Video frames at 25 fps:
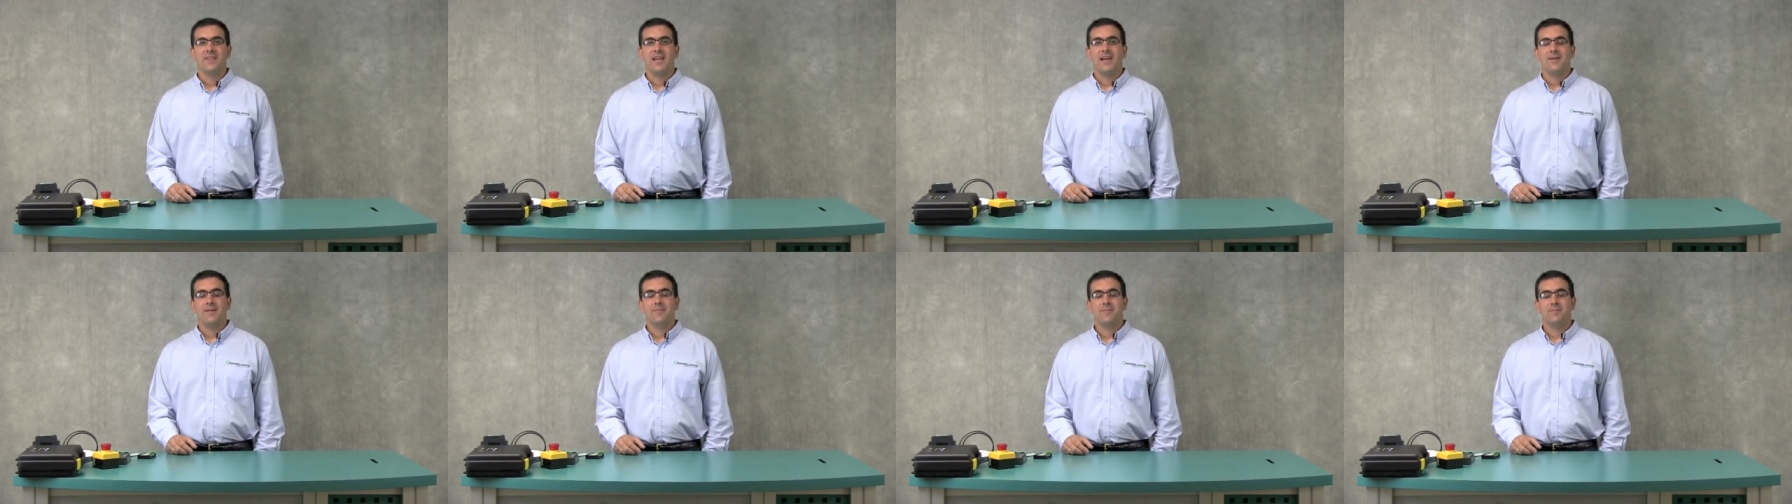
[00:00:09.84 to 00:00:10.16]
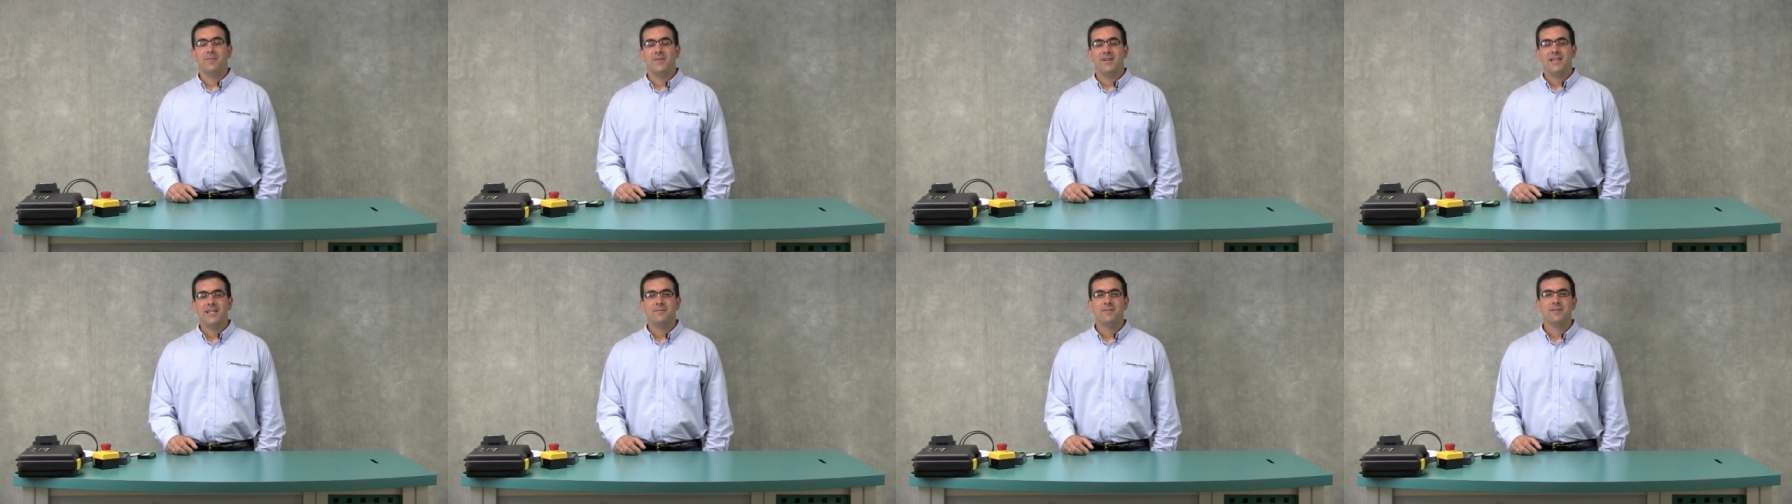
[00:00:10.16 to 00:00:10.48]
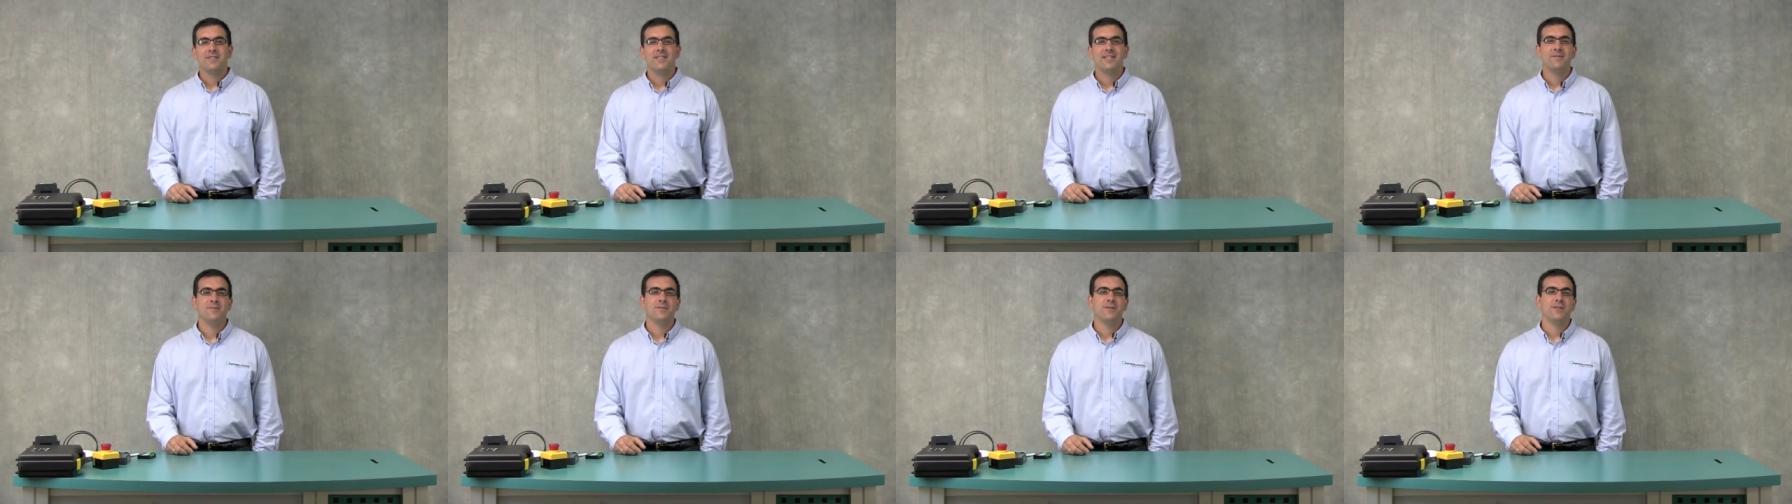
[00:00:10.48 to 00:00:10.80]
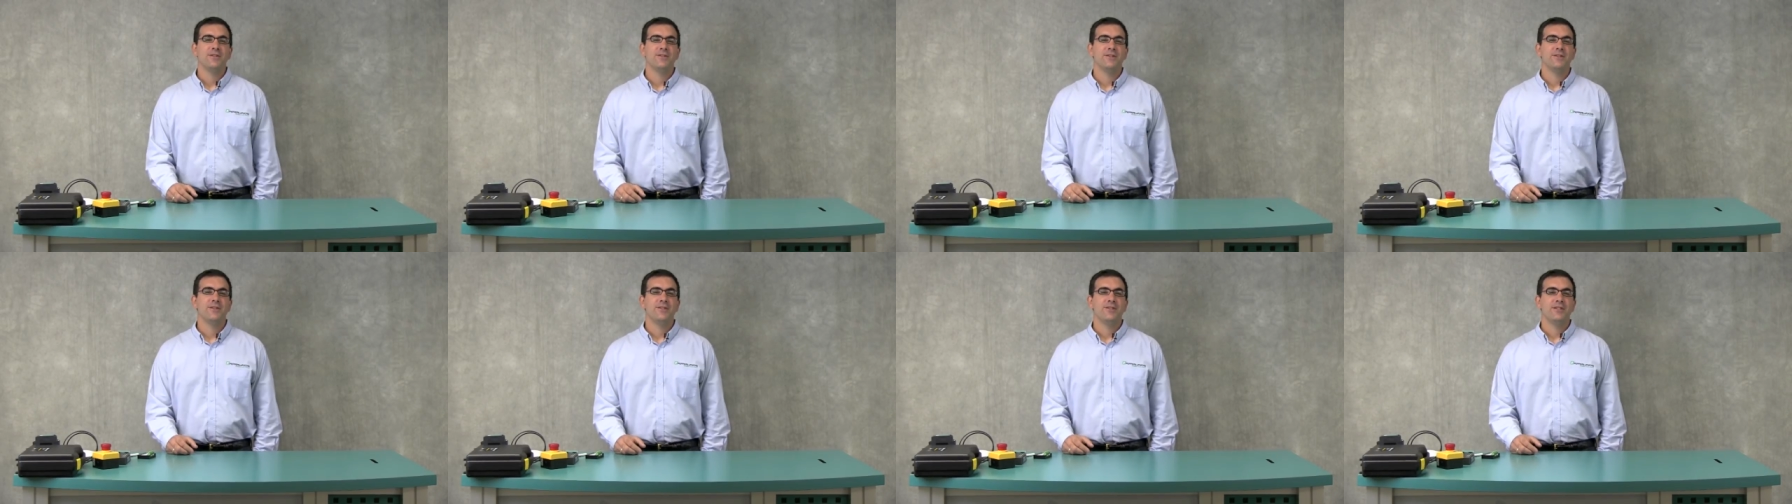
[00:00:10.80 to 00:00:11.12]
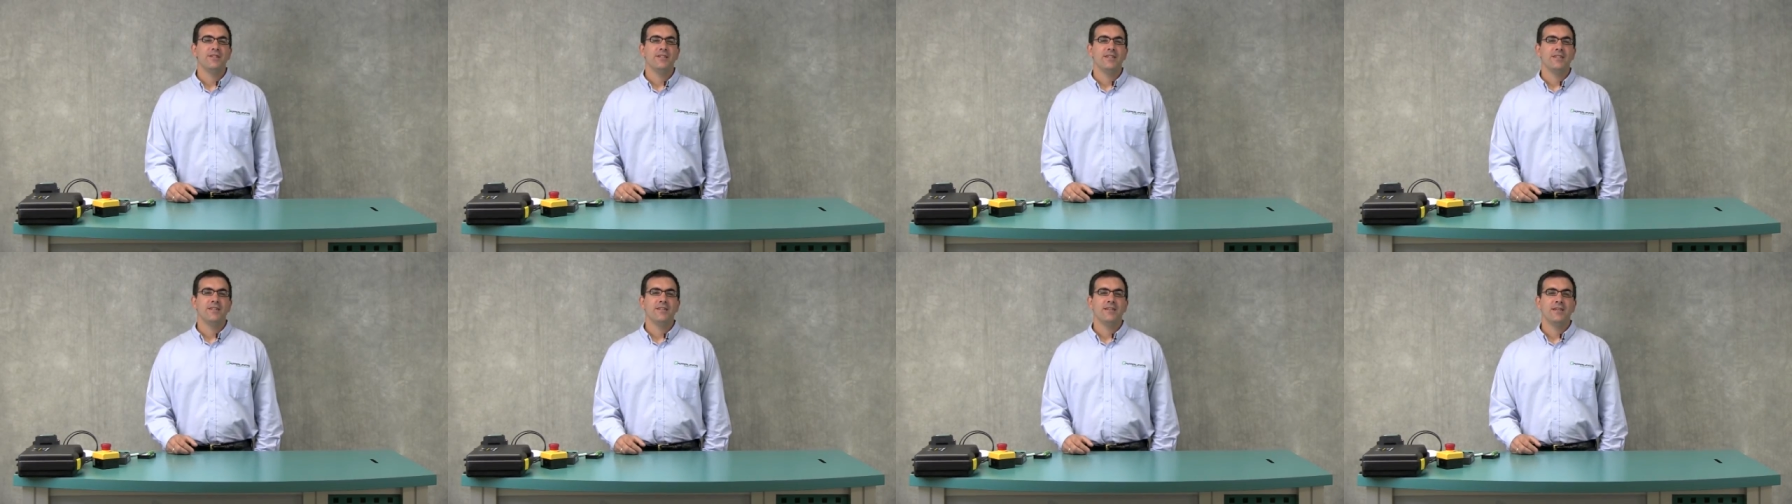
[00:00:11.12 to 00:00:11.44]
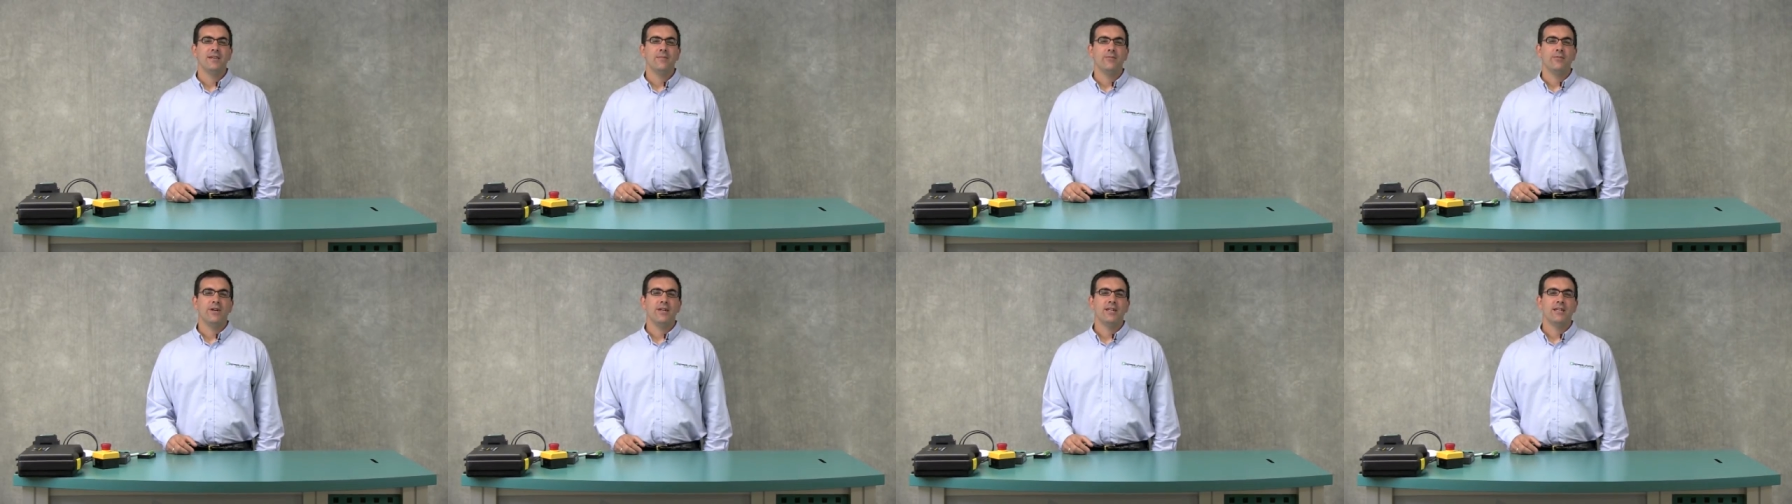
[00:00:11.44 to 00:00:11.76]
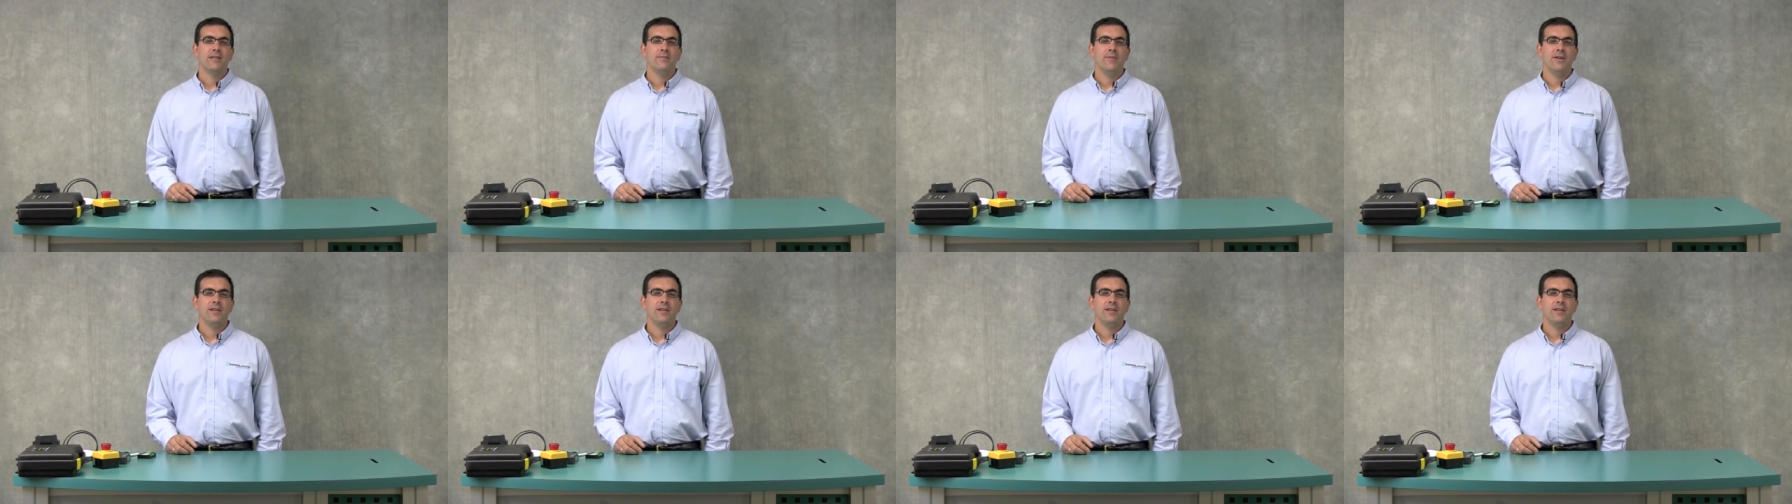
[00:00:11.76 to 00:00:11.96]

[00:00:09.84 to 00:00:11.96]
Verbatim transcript: My name is Tim Cicierchi. I'm product